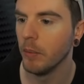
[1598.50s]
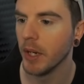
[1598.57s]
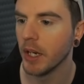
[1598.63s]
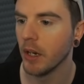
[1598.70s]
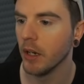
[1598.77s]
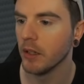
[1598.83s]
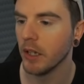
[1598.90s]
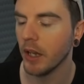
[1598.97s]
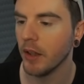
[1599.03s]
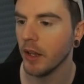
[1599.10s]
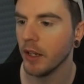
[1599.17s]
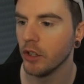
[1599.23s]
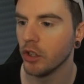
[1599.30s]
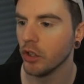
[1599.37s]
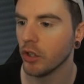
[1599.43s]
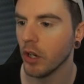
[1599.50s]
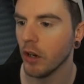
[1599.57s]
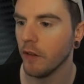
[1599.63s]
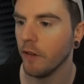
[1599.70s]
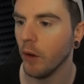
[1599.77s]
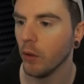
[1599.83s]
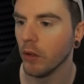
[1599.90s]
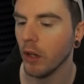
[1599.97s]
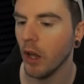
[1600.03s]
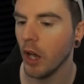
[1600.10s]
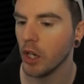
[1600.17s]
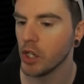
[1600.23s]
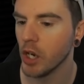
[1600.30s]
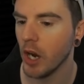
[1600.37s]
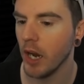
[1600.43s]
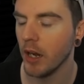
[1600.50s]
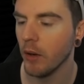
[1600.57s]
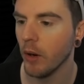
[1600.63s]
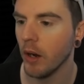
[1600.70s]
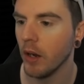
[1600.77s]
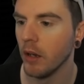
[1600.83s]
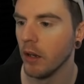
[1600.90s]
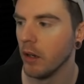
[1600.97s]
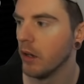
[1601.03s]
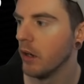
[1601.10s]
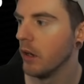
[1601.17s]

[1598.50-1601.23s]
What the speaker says: because I think he's just going to fold a lot of shit anyway.